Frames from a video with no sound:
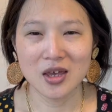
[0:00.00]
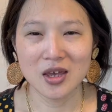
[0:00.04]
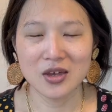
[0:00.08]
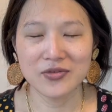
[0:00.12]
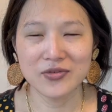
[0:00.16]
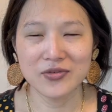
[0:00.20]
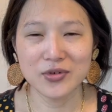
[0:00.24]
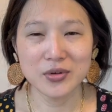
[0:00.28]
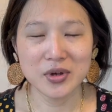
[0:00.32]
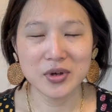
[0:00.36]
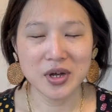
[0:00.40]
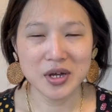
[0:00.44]

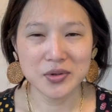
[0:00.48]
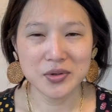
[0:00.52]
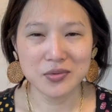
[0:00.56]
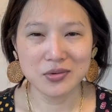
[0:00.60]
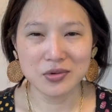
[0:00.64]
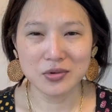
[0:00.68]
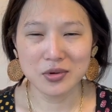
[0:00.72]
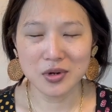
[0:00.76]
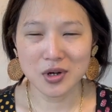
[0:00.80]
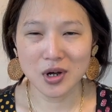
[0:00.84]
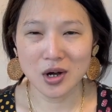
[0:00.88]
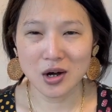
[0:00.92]
If you guys
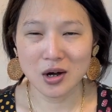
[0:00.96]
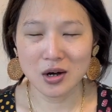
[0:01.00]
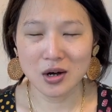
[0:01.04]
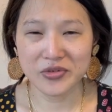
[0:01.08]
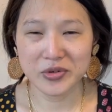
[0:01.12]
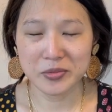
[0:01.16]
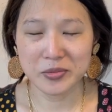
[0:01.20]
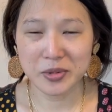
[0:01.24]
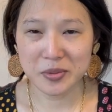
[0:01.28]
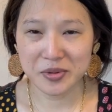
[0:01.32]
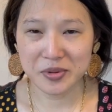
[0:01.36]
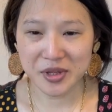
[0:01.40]
will recall
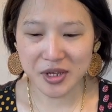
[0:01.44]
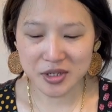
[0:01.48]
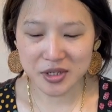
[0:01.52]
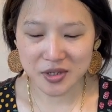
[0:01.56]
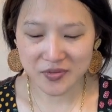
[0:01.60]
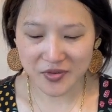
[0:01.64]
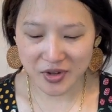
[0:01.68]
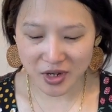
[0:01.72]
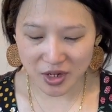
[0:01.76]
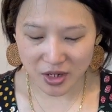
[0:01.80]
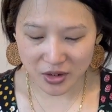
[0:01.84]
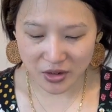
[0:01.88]
from my plans
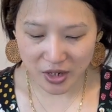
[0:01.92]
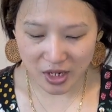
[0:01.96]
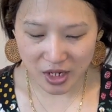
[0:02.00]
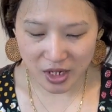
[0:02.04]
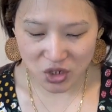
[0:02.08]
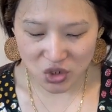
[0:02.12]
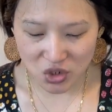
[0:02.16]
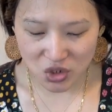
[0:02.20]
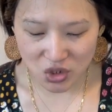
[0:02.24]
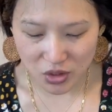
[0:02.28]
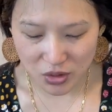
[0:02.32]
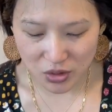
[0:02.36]
video, I
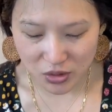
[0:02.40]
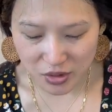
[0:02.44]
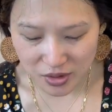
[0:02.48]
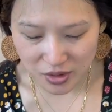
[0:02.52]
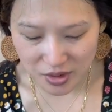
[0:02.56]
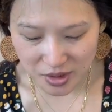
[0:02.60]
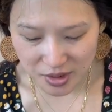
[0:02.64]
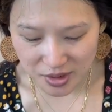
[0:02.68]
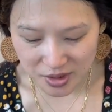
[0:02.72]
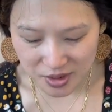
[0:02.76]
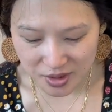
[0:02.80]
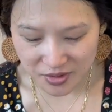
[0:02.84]
showed
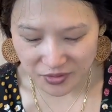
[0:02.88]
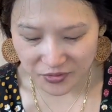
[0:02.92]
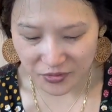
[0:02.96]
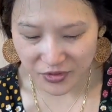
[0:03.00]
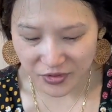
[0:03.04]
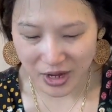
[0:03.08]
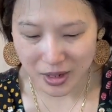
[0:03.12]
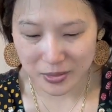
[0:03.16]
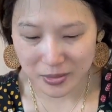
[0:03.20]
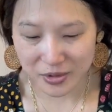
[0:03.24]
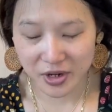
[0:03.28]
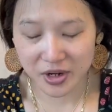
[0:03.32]
this
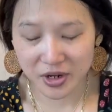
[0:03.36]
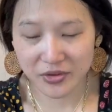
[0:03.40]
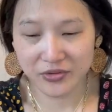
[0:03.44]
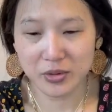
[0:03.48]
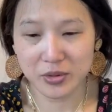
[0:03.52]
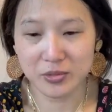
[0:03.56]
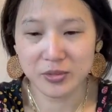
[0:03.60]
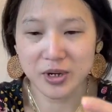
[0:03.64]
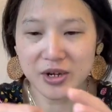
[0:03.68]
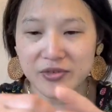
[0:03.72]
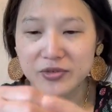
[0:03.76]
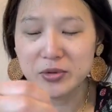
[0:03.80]
fabric
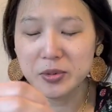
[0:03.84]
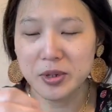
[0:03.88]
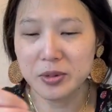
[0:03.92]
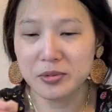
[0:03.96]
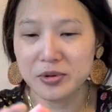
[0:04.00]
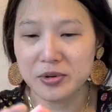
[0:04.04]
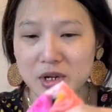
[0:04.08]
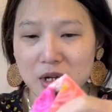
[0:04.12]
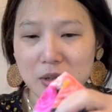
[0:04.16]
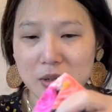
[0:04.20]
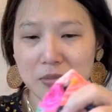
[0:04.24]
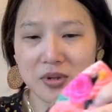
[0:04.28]
from Rifle
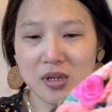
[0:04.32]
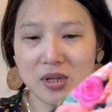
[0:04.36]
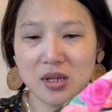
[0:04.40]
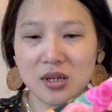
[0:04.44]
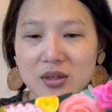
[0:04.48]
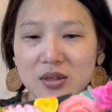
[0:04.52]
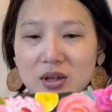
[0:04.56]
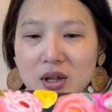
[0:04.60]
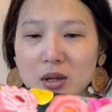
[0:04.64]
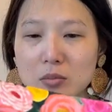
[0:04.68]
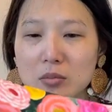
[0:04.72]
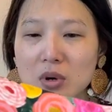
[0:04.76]
Paper Company
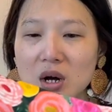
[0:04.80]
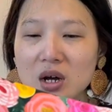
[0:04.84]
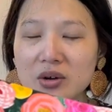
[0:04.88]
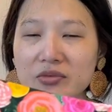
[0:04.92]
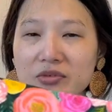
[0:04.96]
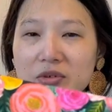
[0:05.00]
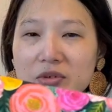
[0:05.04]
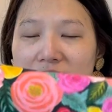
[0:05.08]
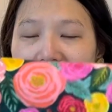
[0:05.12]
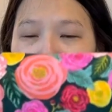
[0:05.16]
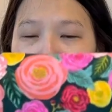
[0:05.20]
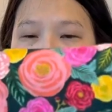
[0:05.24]
that I bought
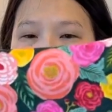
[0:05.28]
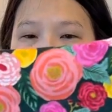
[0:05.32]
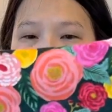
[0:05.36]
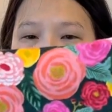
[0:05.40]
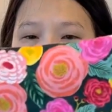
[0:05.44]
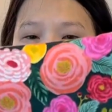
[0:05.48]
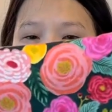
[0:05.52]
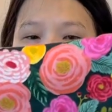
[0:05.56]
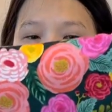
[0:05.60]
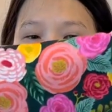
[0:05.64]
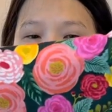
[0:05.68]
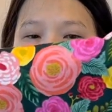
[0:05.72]
from fabric
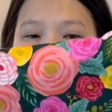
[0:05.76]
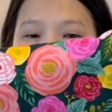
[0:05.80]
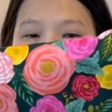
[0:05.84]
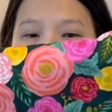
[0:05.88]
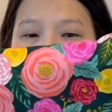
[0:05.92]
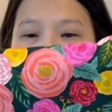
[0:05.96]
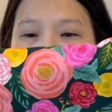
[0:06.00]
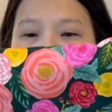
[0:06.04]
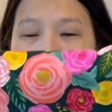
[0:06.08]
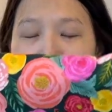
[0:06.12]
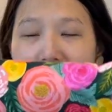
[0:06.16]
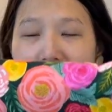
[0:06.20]
dot com.
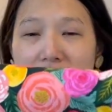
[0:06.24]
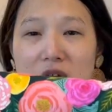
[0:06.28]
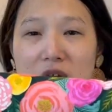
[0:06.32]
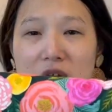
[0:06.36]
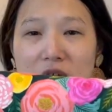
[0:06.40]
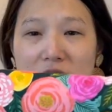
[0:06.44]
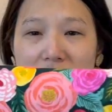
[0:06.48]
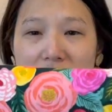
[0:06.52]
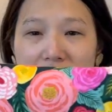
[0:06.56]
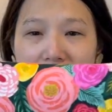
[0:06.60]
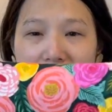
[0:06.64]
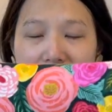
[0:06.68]
It's one
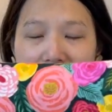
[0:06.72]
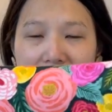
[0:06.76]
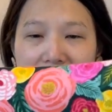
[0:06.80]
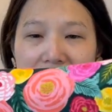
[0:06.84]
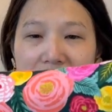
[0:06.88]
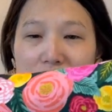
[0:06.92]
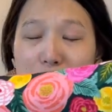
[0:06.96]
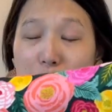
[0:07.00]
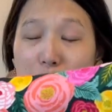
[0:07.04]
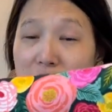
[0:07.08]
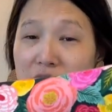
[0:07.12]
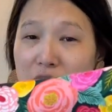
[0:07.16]
yard of
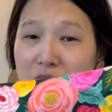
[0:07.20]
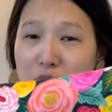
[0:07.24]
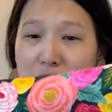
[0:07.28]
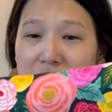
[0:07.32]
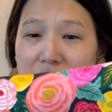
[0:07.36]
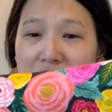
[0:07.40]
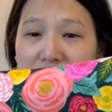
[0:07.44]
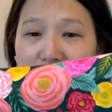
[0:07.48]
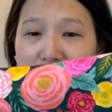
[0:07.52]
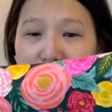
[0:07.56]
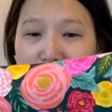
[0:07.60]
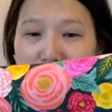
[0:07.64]
forty-four
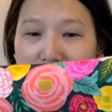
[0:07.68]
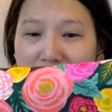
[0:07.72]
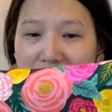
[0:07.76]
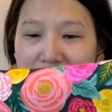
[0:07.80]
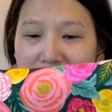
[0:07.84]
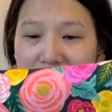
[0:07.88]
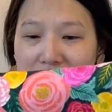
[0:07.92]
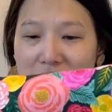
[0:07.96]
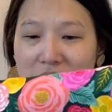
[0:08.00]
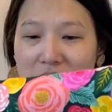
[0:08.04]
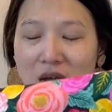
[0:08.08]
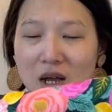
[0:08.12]
inch
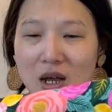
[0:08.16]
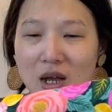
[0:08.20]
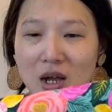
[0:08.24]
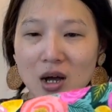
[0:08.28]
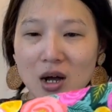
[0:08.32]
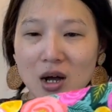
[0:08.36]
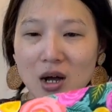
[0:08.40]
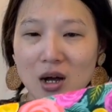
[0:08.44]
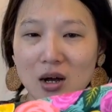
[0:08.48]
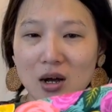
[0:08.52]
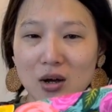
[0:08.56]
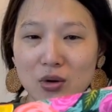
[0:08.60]
wide
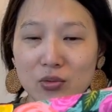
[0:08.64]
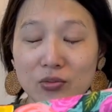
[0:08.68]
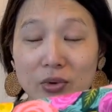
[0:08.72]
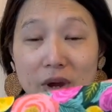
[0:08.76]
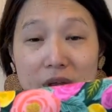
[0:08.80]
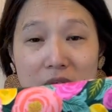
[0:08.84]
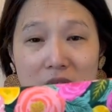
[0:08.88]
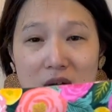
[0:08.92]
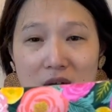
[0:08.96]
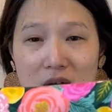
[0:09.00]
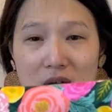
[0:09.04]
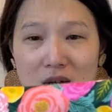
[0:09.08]
uh,
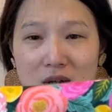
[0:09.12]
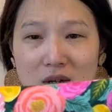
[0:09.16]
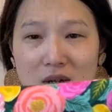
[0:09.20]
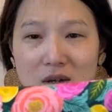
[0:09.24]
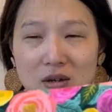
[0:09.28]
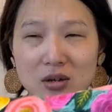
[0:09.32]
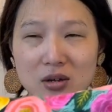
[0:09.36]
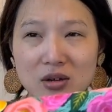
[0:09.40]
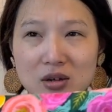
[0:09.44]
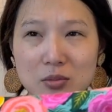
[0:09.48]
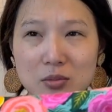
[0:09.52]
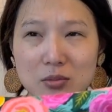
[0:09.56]

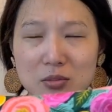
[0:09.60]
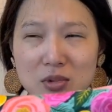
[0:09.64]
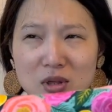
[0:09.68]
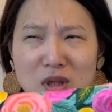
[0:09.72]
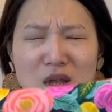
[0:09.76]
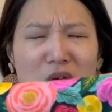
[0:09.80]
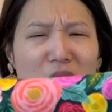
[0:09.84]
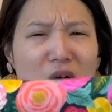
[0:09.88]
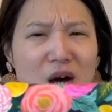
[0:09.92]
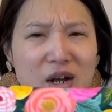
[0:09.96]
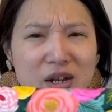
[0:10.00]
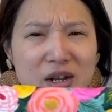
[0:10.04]
rayon
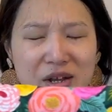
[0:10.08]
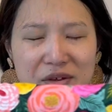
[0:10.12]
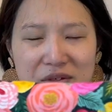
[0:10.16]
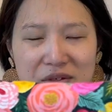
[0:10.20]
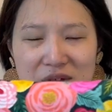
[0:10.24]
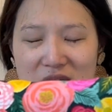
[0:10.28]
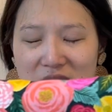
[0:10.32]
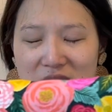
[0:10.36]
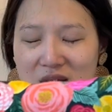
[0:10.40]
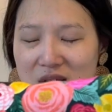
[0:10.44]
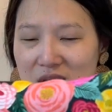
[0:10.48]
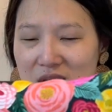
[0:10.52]
lawn, I
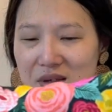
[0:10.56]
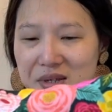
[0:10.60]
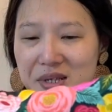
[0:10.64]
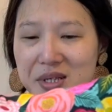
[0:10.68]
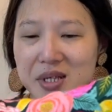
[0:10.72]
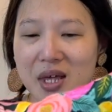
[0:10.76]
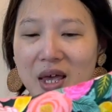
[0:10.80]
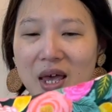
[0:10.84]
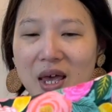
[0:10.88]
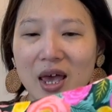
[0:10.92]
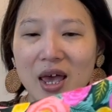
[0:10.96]
think it is.